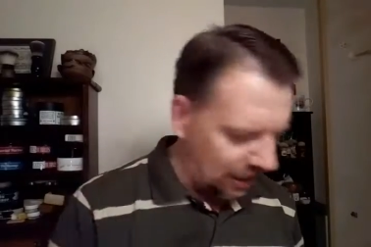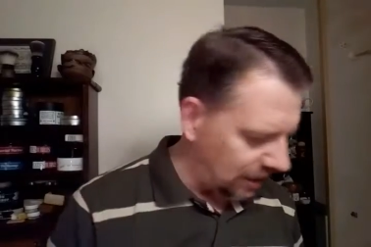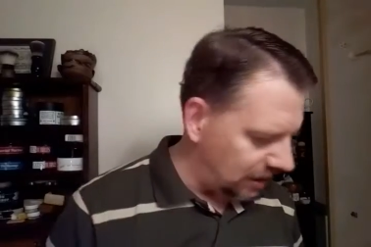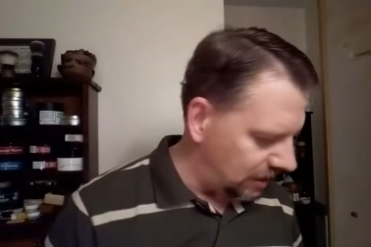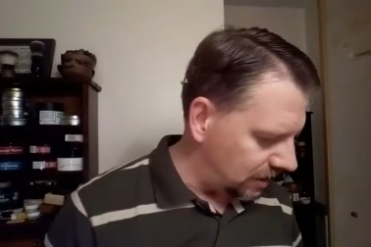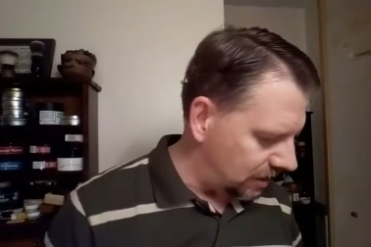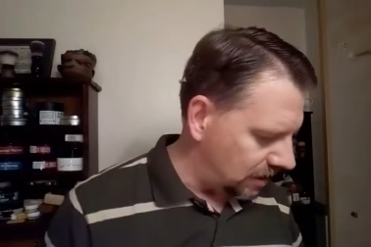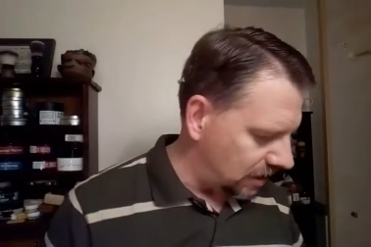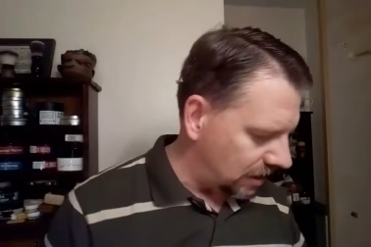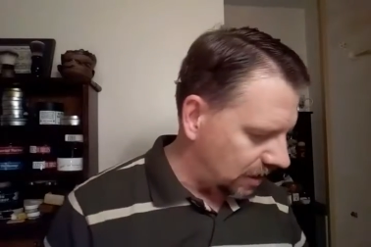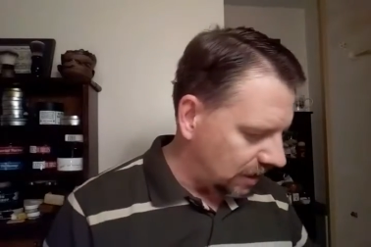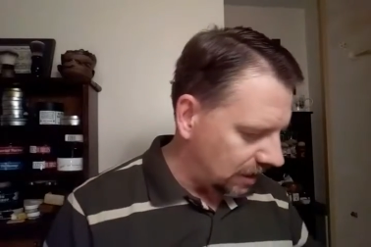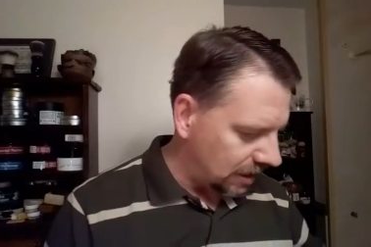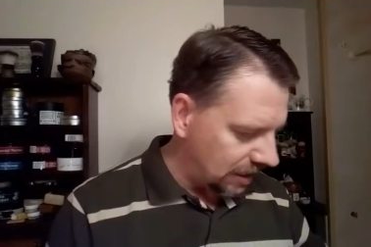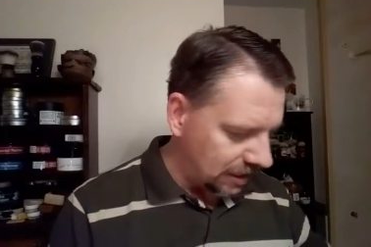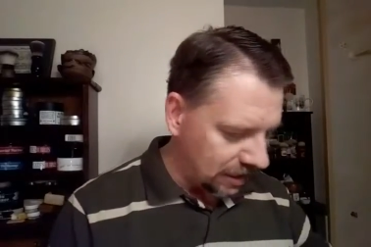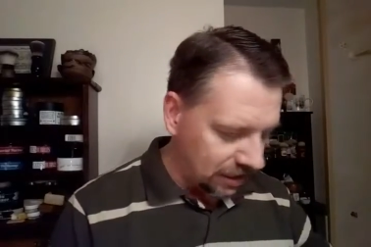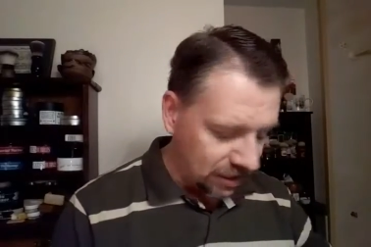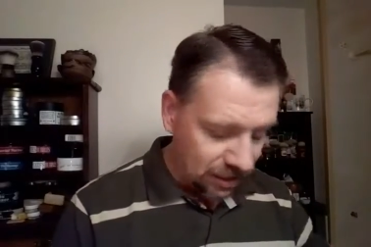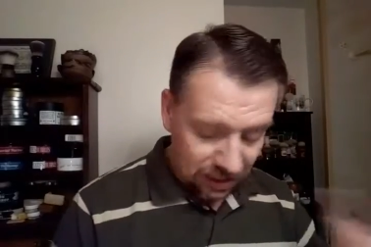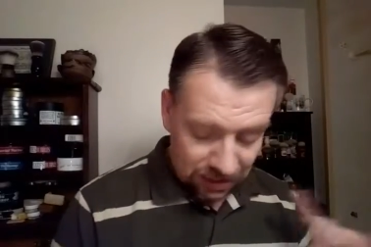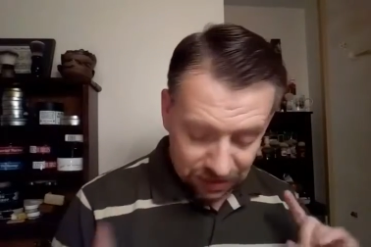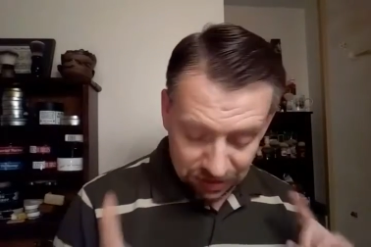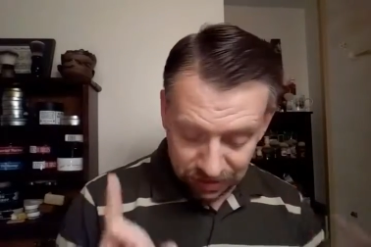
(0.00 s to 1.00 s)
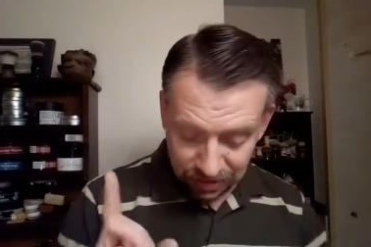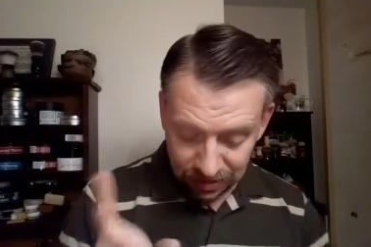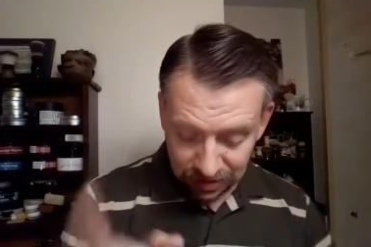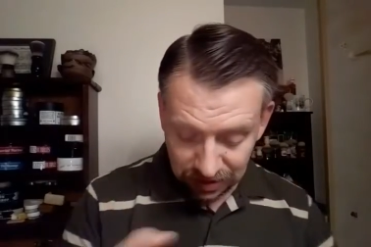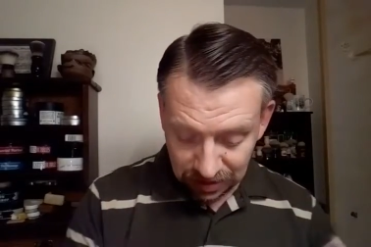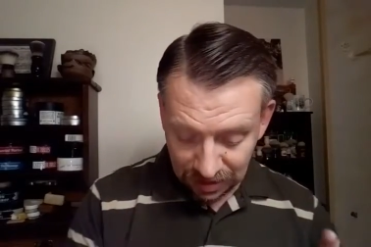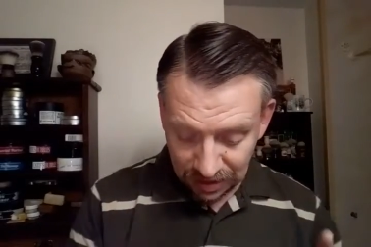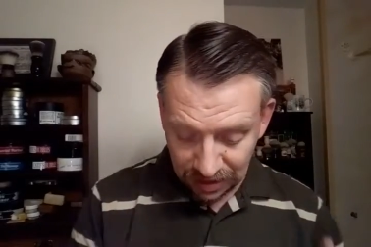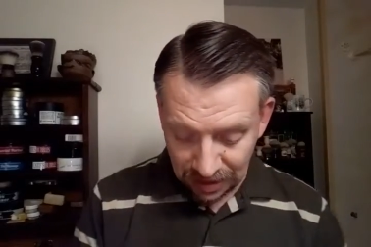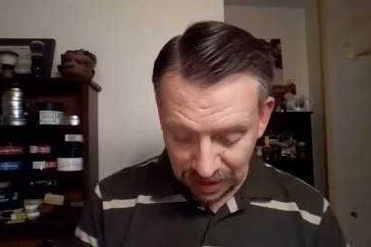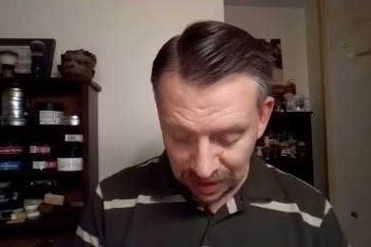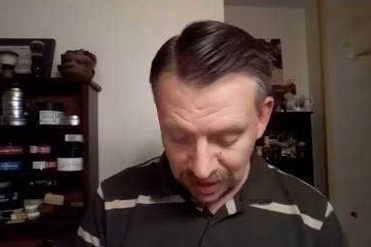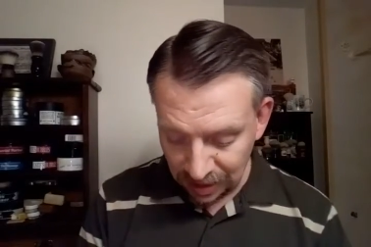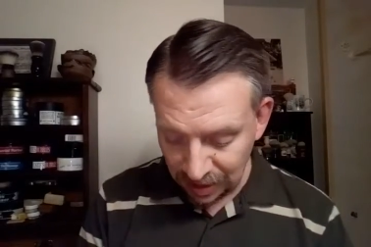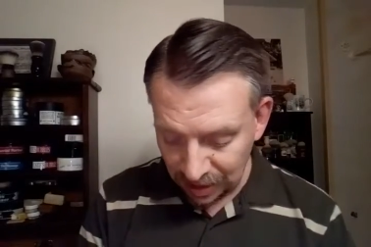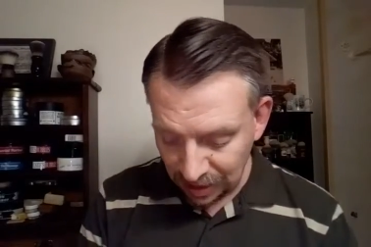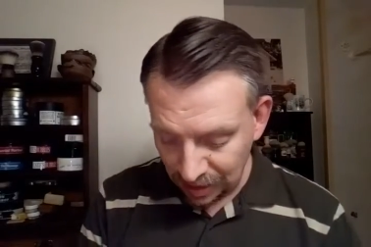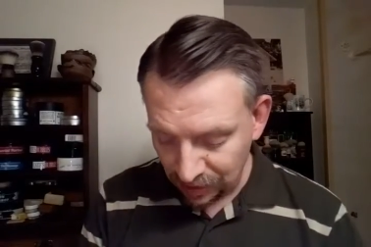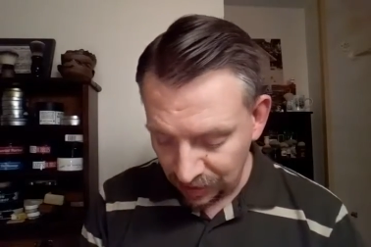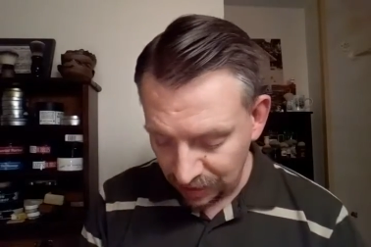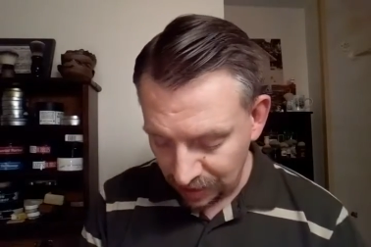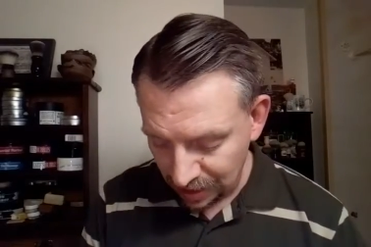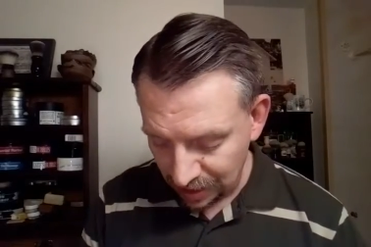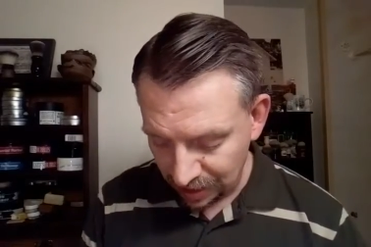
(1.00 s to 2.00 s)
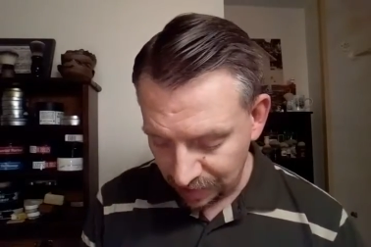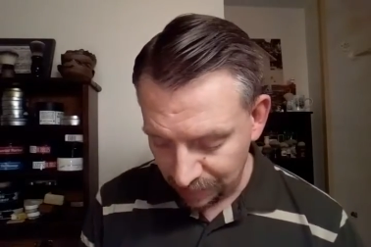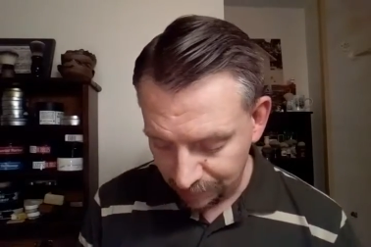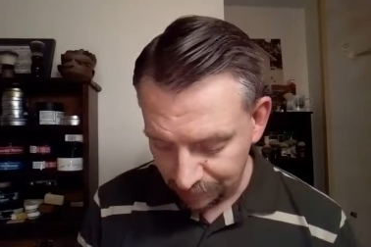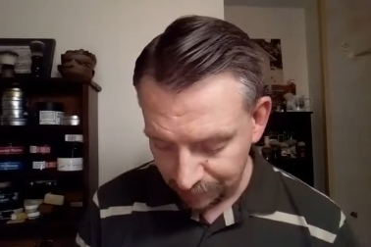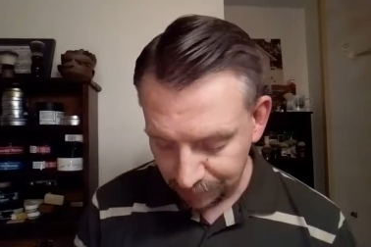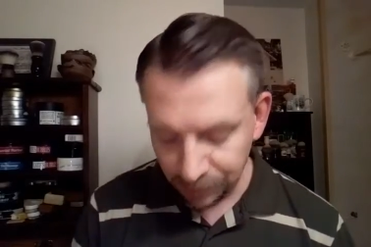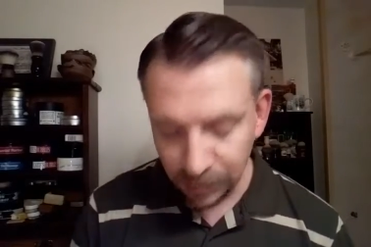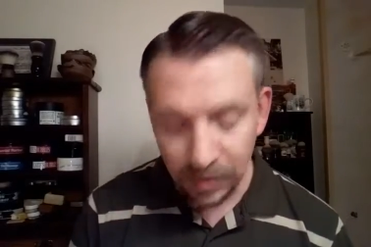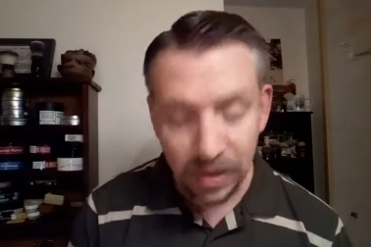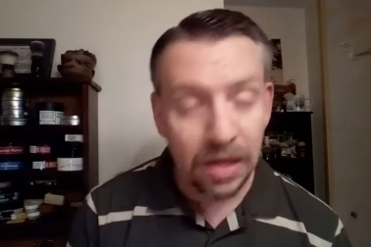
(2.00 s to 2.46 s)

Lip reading: and in the